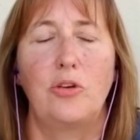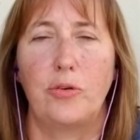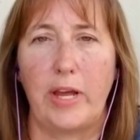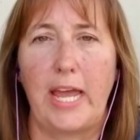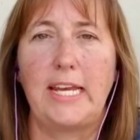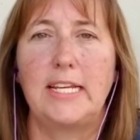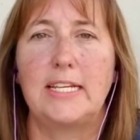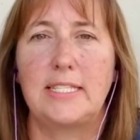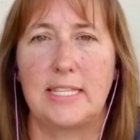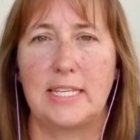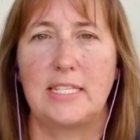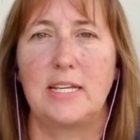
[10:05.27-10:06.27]
create a
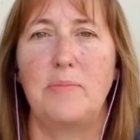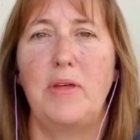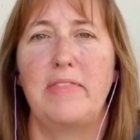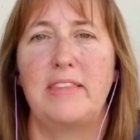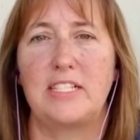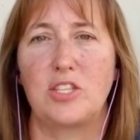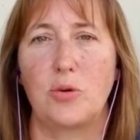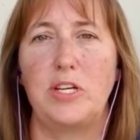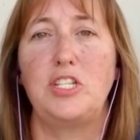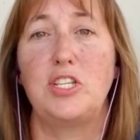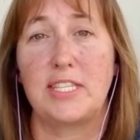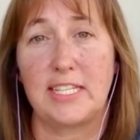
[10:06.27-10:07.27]
system that's
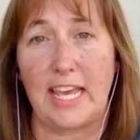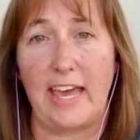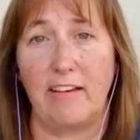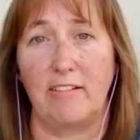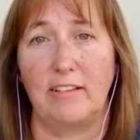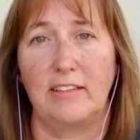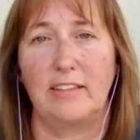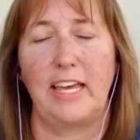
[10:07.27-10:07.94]
going to scale.